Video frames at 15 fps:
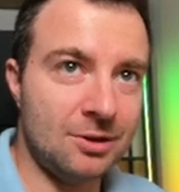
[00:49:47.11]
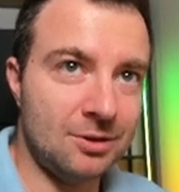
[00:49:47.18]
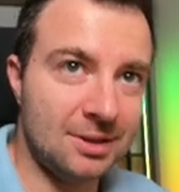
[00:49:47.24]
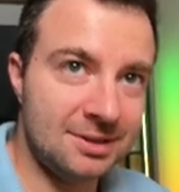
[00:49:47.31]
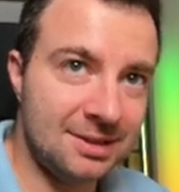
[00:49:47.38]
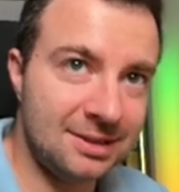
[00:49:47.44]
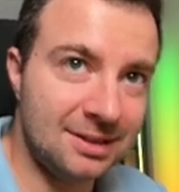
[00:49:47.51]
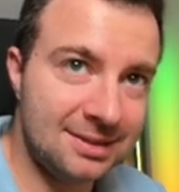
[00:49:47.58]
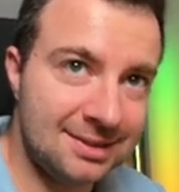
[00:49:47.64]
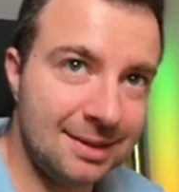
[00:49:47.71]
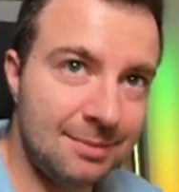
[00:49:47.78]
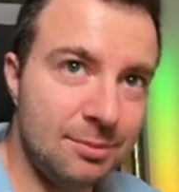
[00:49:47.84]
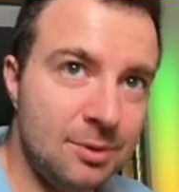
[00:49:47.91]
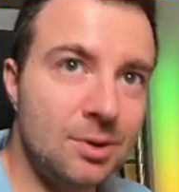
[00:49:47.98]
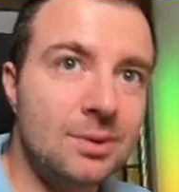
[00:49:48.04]
You can see the
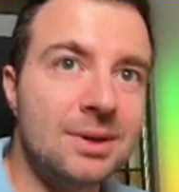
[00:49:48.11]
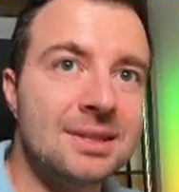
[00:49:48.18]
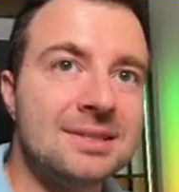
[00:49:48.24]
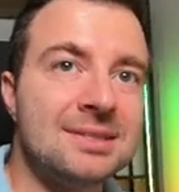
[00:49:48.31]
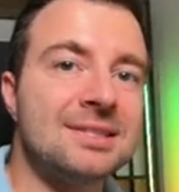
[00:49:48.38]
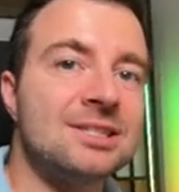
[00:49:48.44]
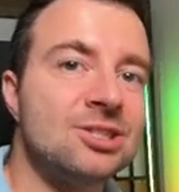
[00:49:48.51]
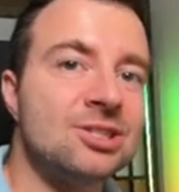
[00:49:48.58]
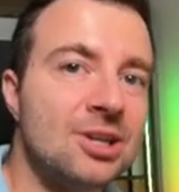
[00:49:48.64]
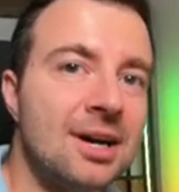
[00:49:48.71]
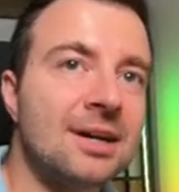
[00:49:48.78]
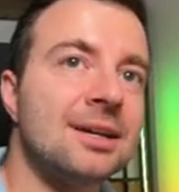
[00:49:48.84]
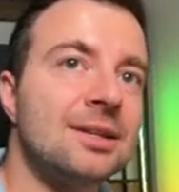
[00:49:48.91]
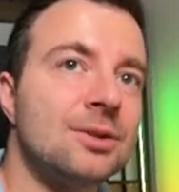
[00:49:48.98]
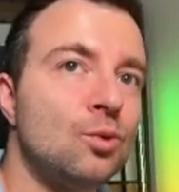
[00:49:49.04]
CPU, it's
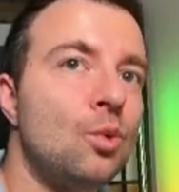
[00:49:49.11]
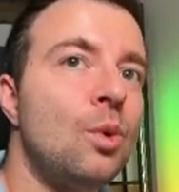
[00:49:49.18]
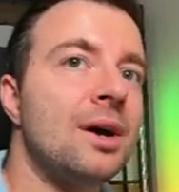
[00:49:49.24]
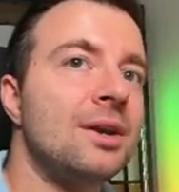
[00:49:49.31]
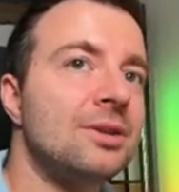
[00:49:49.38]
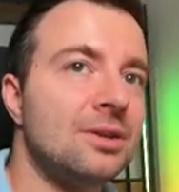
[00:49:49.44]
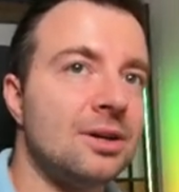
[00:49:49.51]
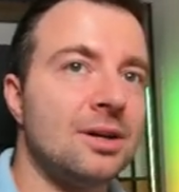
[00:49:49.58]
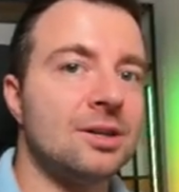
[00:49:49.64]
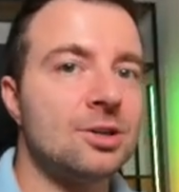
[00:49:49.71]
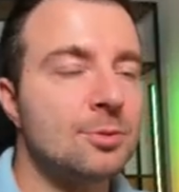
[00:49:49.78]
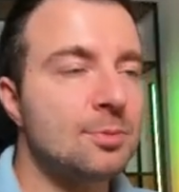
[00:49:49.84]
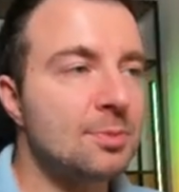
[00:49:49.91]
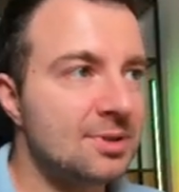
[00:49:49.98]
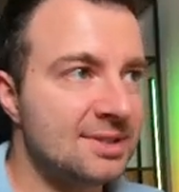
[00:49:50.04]
stuck at
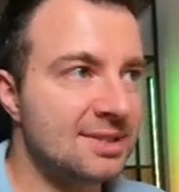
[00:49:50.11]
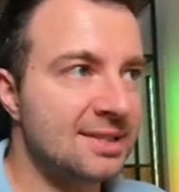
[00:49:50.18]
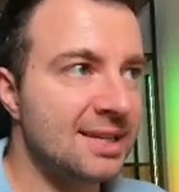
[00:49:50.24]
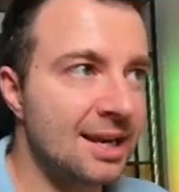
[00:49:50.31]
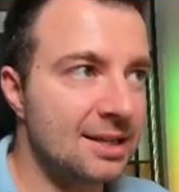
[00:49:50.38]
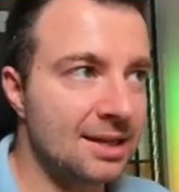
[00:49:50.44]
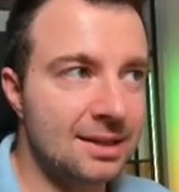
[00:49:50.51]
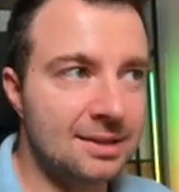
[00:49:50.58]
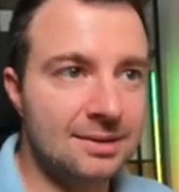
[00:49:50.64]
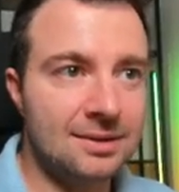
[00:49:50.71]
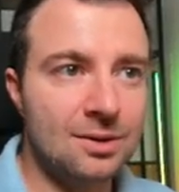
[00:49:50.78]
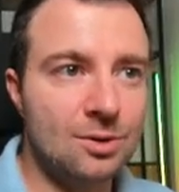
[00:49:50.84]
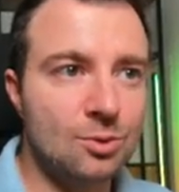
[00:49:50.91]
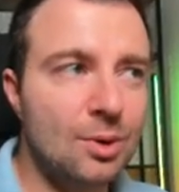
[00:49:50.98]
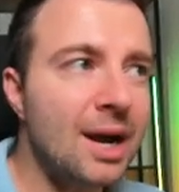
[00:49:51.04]
100%. Uh,
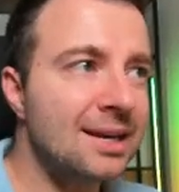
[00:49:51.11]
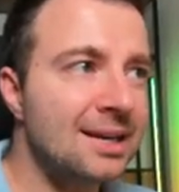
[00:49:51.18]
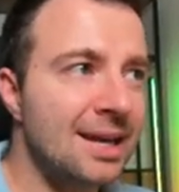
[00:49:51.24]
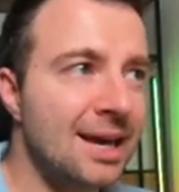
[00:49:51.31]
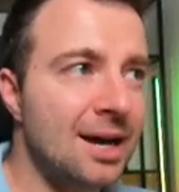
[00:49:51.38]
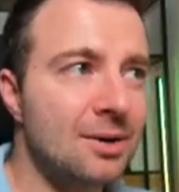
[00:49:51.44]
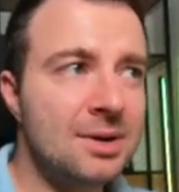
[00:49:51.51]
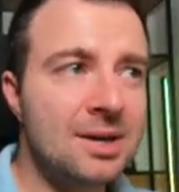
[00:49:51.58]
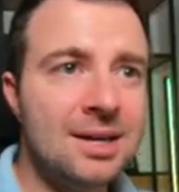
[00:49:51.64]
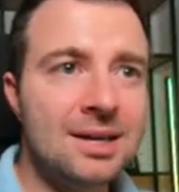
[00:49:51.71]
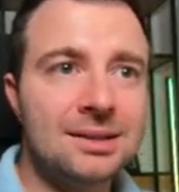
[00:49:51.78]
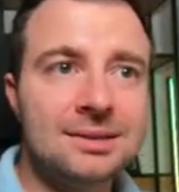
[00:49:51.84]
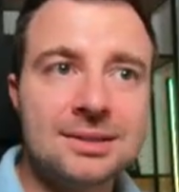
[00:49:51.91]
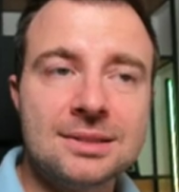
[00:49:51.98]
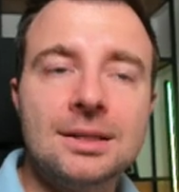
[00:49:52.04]
right now,
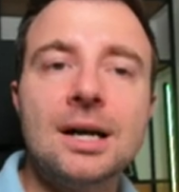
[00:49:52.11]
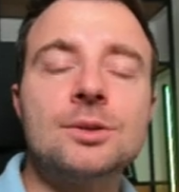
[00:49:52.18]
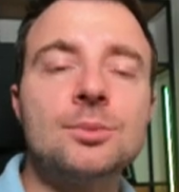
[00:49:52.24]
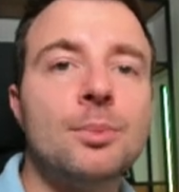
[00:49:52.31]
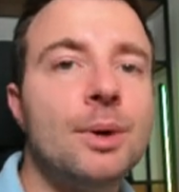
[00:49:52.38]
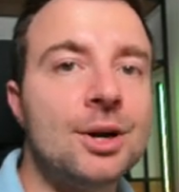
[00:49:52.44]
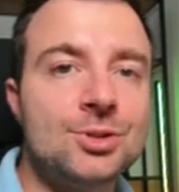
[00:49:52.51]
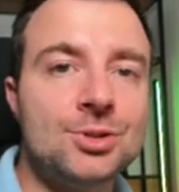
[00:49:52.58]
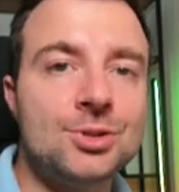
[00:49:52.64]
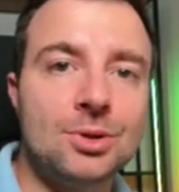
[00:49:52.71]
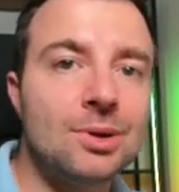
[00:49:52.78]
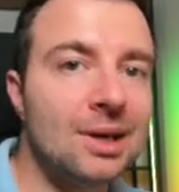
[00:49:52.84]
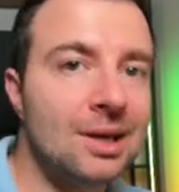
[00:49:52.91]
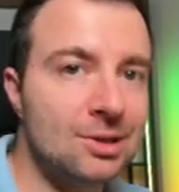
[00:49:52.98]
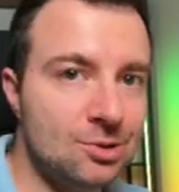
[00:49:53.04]
there's not much
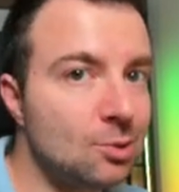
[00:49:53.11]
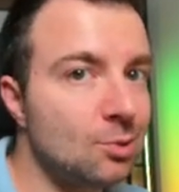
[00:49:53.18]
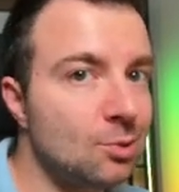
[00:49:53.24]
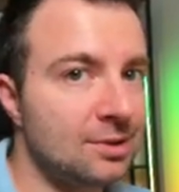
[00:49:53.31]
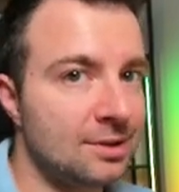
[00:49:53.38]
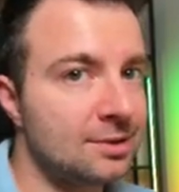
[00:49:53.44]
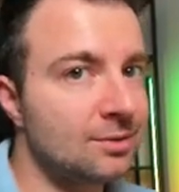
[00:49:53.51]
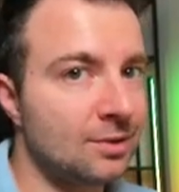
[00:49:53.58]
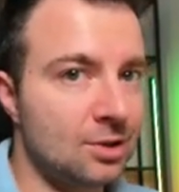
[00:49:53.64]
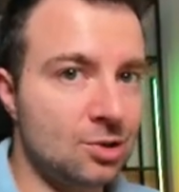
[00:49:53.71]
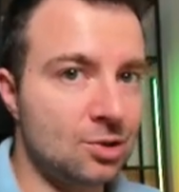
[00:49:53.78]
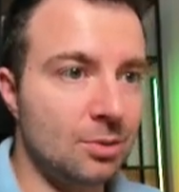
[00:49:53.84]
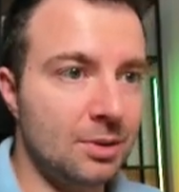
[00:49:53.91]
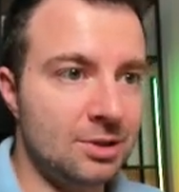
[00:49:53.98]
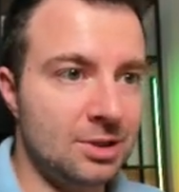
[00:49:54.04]
you can do with this
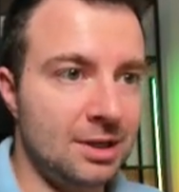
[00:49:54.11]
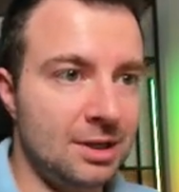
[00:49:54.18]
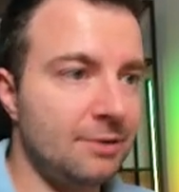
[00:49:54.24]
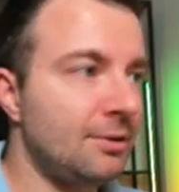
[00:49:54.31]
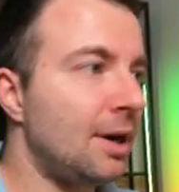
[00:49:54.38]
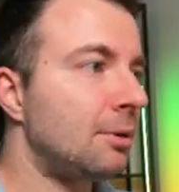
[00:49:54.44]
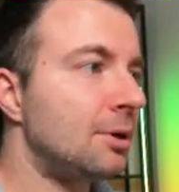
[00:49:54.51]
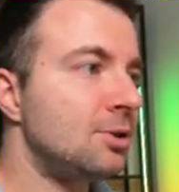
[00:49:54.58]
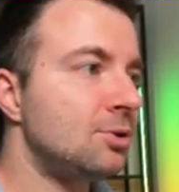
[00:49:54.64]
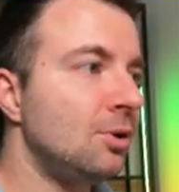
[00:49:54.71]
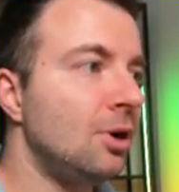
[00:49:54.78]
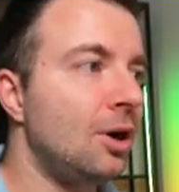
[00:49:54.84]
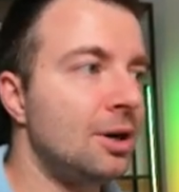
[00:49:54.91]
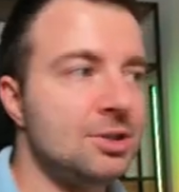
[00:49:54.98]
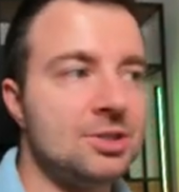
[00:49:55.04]
virtual machine. If I were to
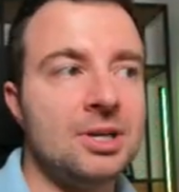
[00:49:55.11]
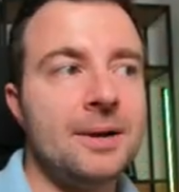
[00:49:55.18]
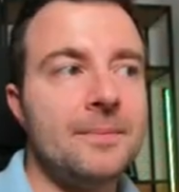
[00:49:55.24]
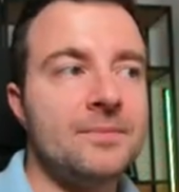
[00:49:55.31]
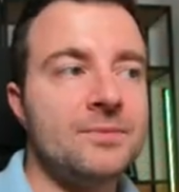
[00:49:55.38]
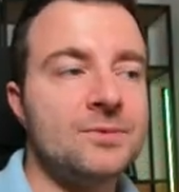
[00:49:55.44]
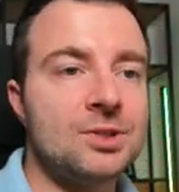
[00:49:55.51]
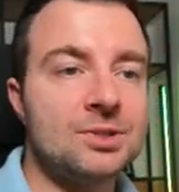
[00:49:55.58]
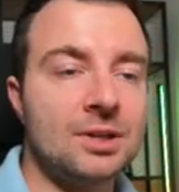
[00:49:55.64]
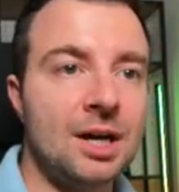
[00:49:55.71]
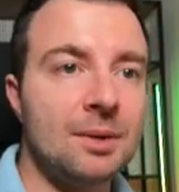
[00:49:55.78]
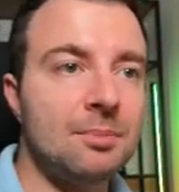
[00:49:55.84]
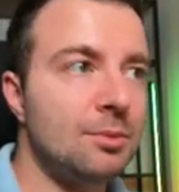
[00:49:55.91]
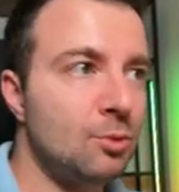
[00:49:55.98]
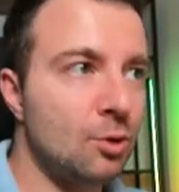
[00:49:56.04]
launch just a
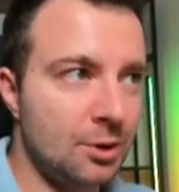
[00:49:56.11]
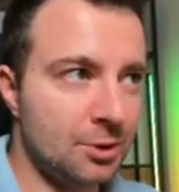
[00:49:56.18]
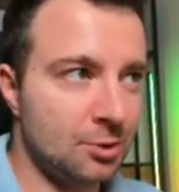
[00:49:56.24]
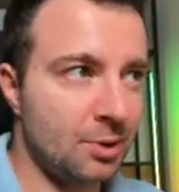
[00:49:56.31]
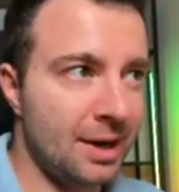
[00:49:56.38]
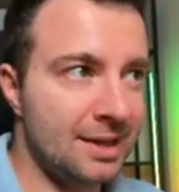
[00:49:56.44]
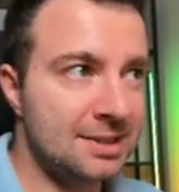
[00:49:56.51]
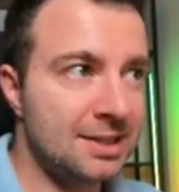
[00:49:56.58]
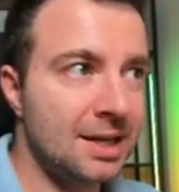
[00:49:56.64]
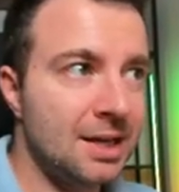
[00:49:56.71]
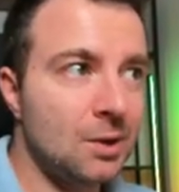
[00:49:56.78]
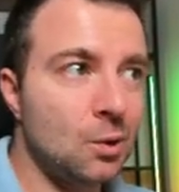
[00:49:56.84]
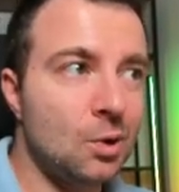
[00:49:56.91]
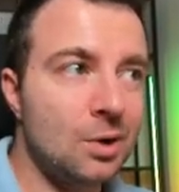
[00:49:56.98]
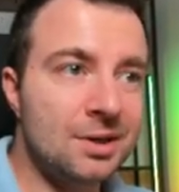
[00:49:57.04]
couple more threads
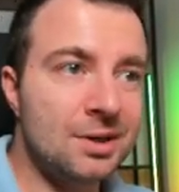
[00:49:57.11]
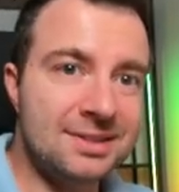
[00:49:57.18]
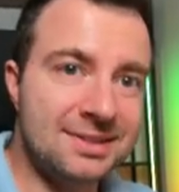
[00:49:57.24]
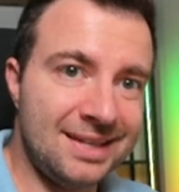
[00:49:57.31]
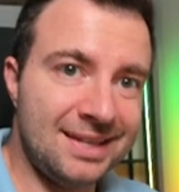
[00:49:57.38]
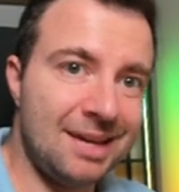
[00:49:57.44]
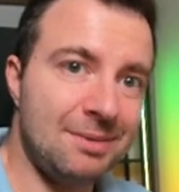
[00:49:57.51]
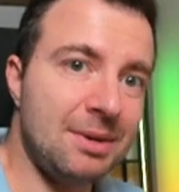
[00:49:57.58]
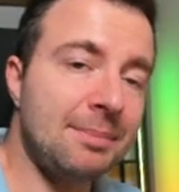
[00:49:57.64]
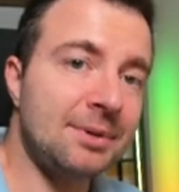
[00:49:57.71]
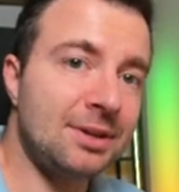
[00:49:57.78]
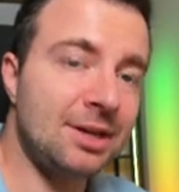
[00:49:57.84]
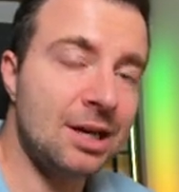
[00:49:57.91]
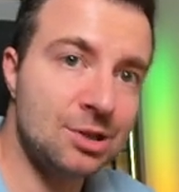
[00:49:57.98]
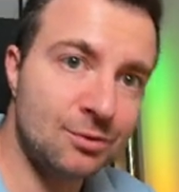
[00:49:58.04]
or the same
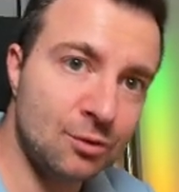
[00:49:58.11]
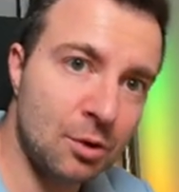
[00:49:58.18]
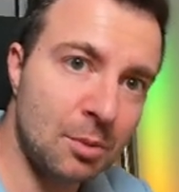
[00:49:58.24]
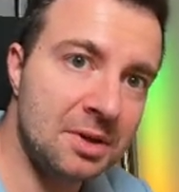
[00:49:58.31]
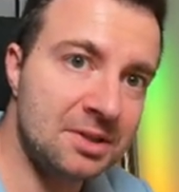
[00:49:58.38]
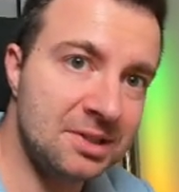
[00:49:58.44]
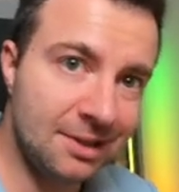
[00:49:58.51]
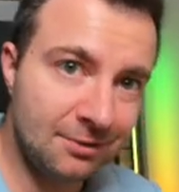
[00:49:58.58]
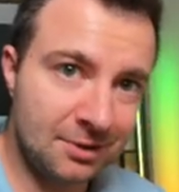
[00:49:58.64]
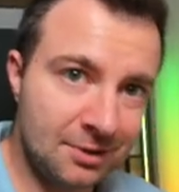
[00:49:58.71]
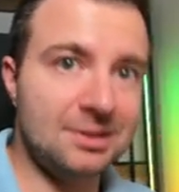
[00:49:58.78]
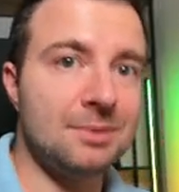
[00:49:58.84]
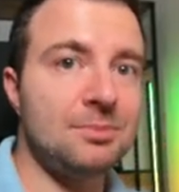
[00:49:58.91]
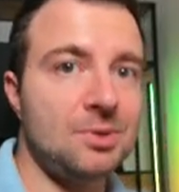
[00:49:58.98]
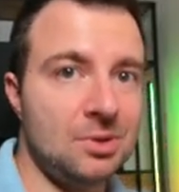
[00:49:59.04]
application from a different
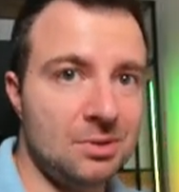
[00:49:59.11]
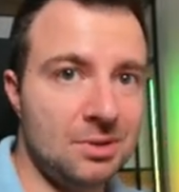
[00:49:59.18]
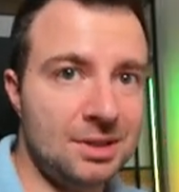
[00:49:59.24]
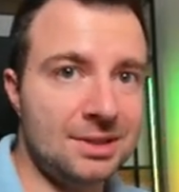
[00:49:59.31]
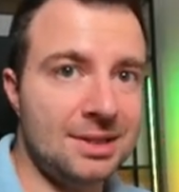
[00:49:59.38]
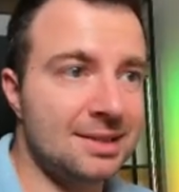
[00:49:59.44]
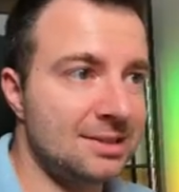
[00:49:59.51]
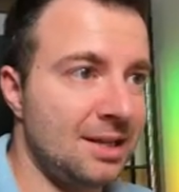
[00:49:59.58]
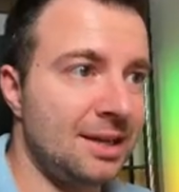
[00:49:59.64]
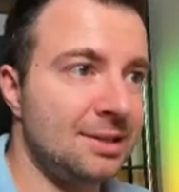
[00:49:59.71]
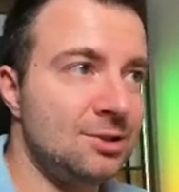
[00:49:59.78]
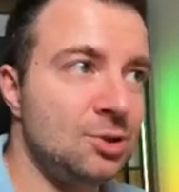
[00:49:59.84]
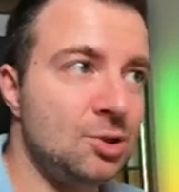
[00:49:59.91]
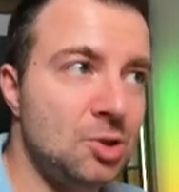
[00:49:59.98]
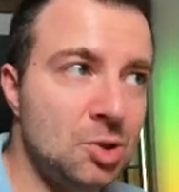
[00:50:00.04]
computer, that's like
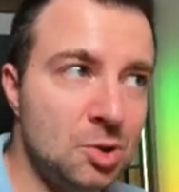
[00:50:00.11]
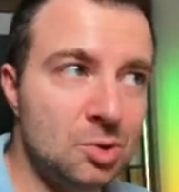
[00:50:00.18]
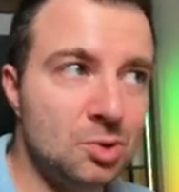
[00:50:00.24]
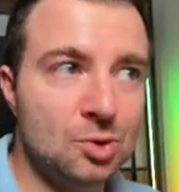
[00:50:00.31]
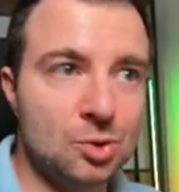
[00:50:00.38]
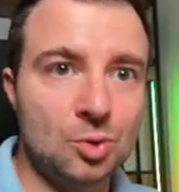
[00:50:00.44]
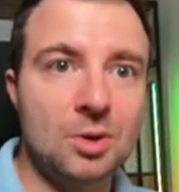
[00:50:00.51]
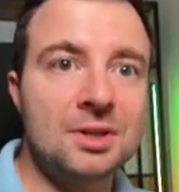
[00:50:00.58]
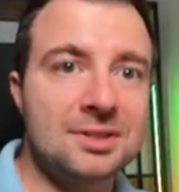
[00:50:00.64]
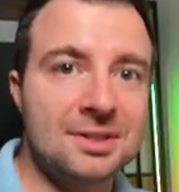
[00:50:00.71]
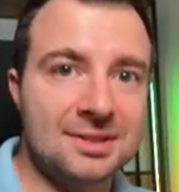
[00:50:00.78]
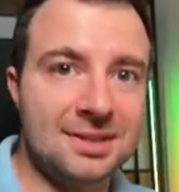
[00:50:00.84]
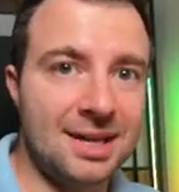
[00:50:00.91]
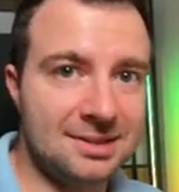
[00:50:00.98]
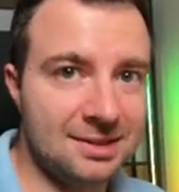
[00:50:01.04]
two
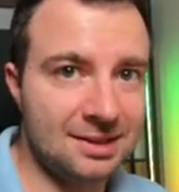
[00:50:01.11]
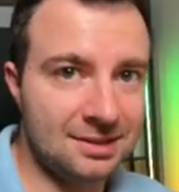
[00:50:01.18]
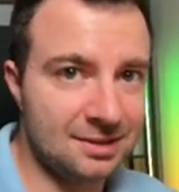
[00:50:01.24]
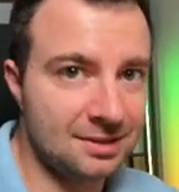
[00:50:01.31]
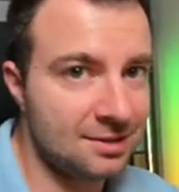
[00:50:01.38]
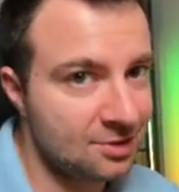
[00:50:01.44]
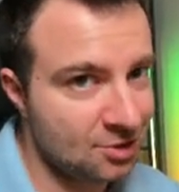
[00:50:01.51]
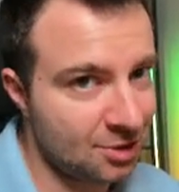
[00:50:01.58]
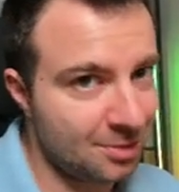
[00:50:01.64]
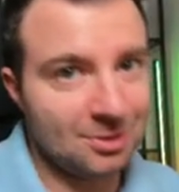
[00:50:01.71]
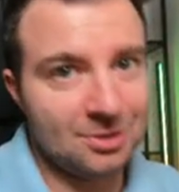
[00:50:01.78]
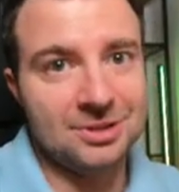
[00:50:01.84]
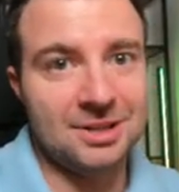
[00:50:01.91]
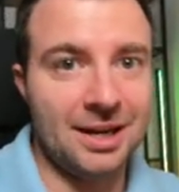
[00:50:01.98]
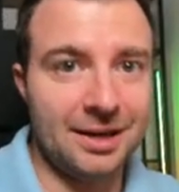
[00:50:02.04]
sources, that's it, the
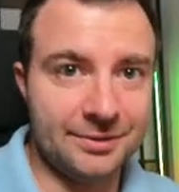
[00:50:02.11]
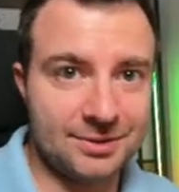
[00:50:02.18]
distributed denial of